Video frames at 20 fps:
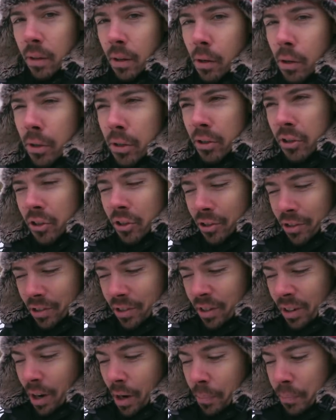Oh, you
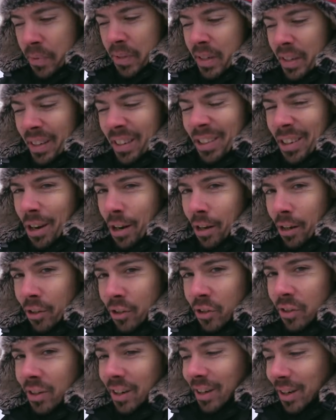just stopped
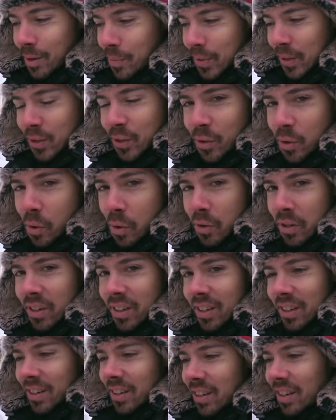detox. I almost
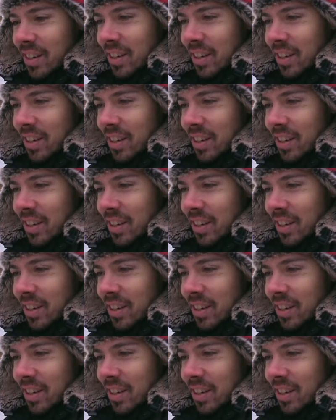quoted it.